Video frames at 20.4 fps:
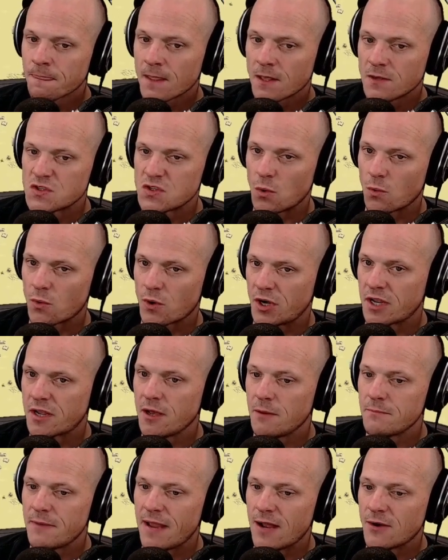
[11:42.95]
So we're going to
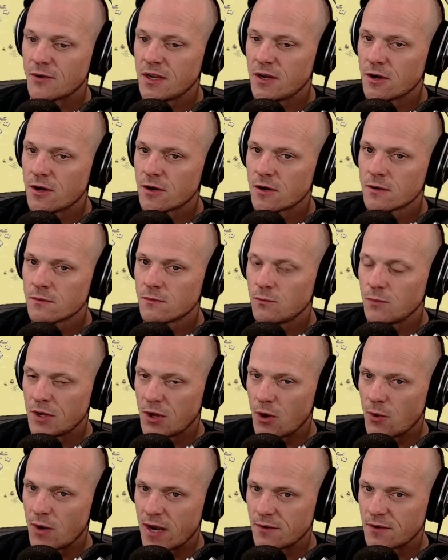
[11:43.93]
come down here. We
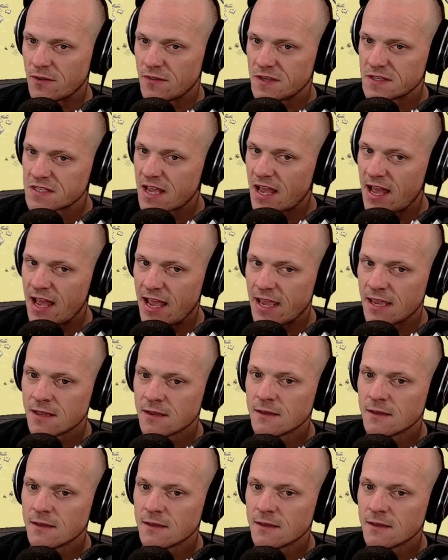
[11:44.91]
go down to this guy.